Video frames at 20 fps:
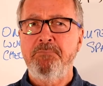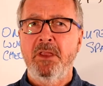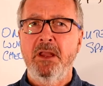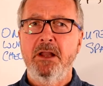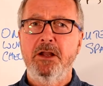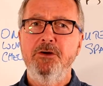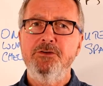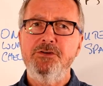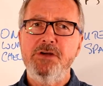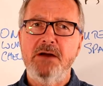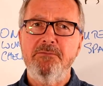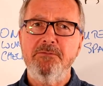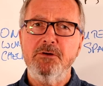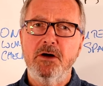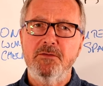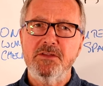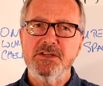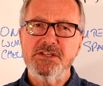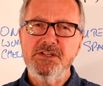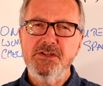Because you haven't
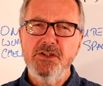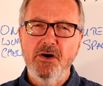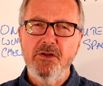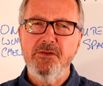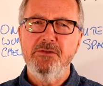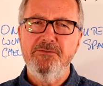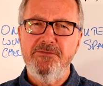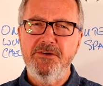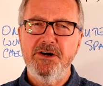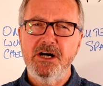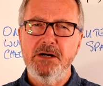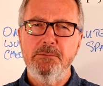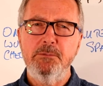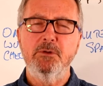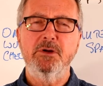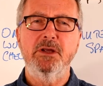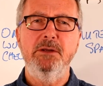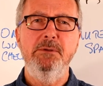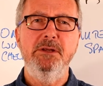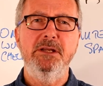got this
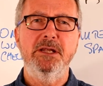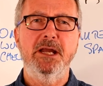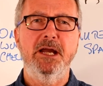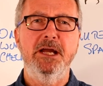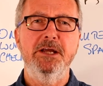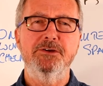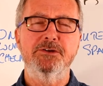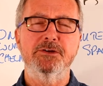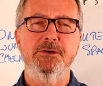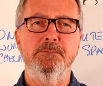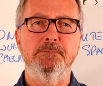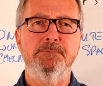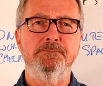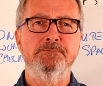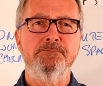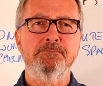non-verbal communication,